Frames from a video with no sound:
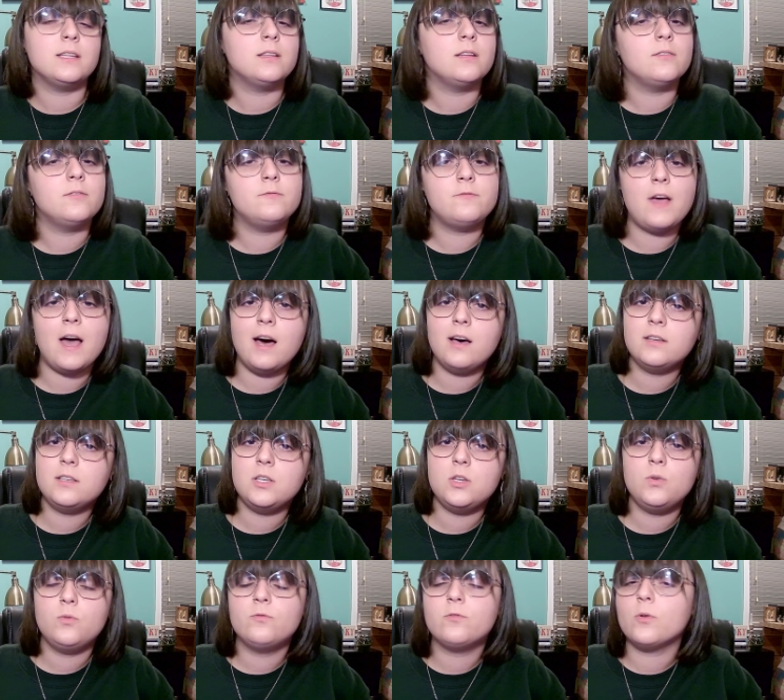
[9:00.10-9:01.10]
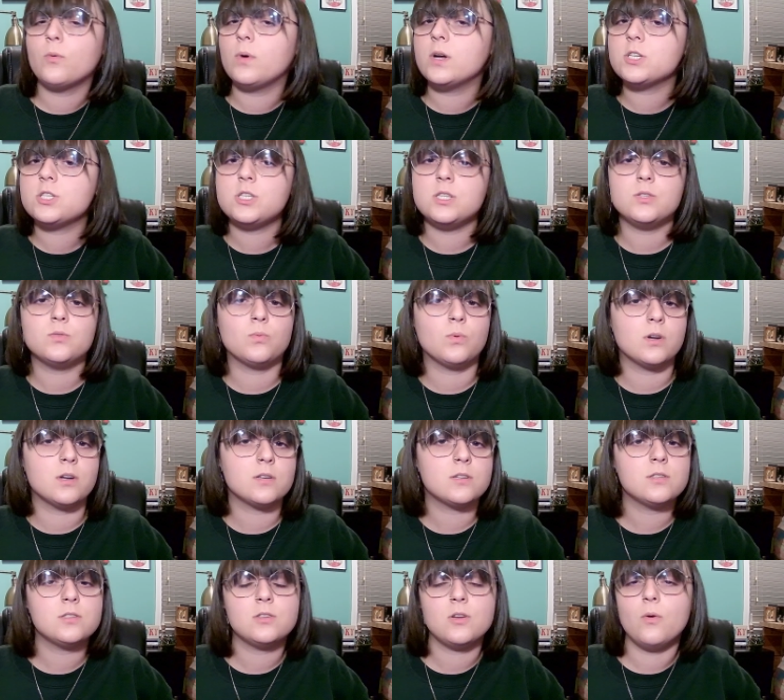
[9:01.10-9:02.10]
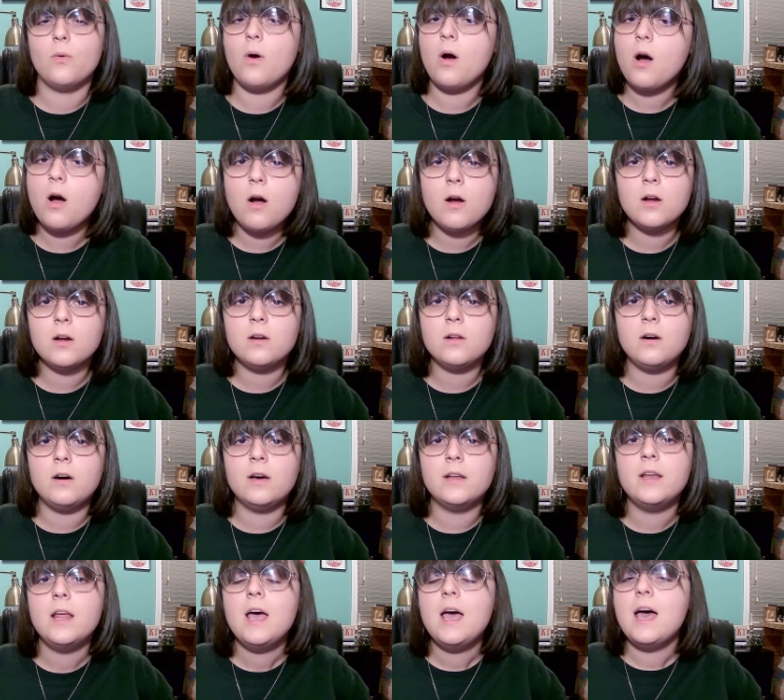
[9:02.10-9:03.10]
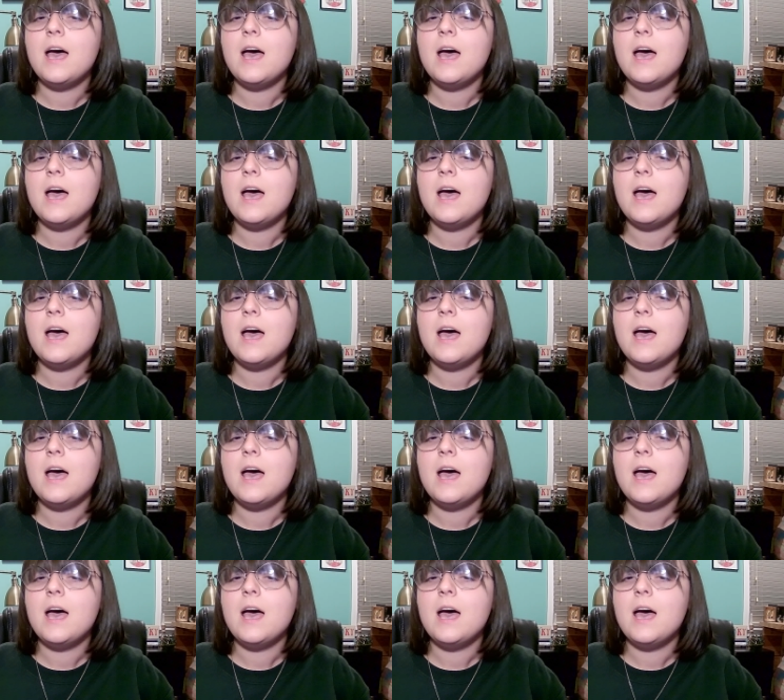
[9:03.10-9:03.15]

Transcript: the value for what she's worked so hard on,